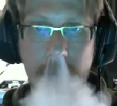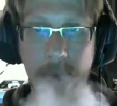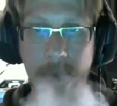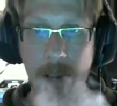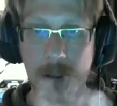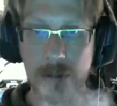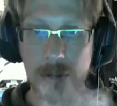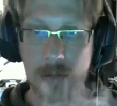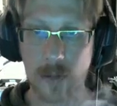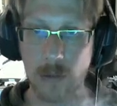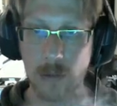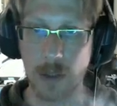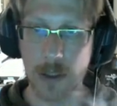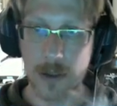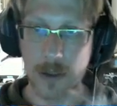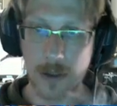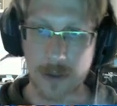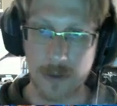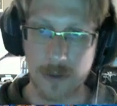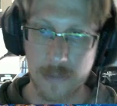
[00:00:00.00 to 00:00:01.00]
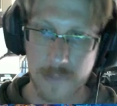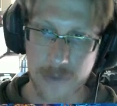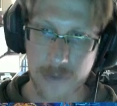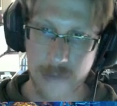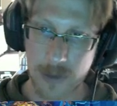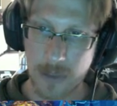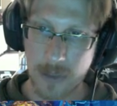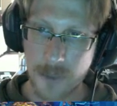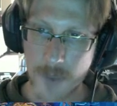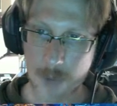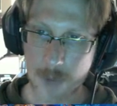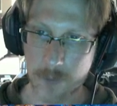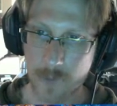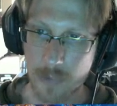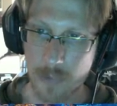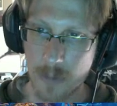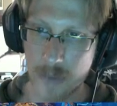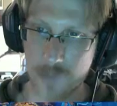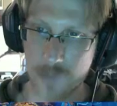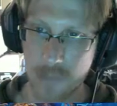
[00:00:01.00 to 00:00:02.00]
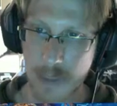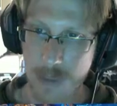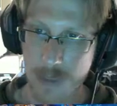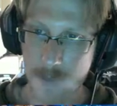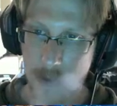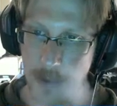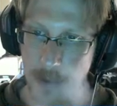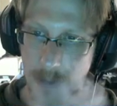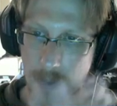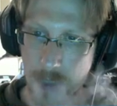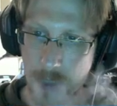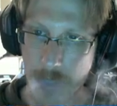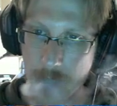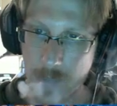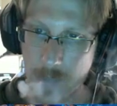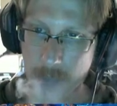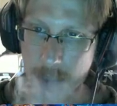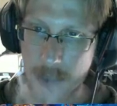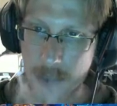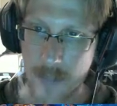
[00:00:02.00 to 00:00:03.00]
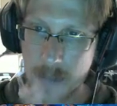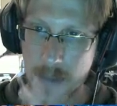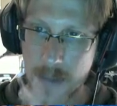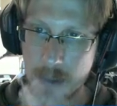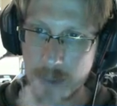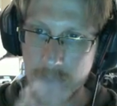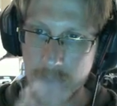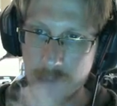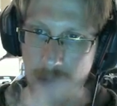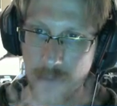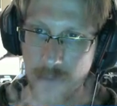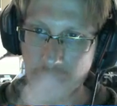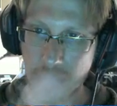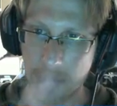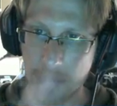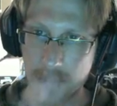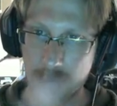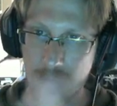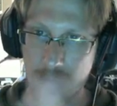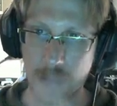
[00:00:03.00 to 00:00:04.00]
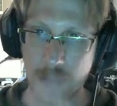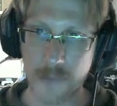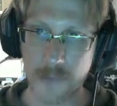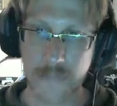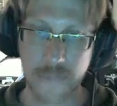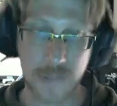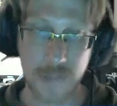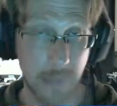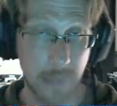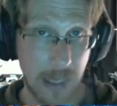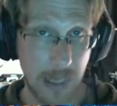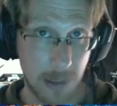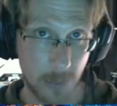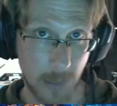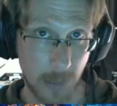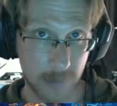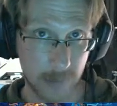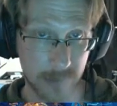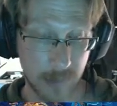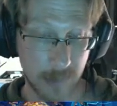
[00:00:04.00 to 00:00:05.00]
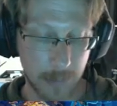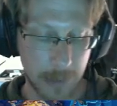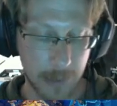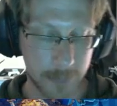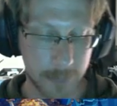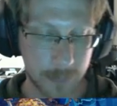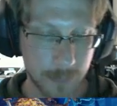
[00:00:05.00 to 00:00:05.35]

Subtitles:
So what I'm going to do is sneak up this guy's side here and see if I can steal this mana well from him.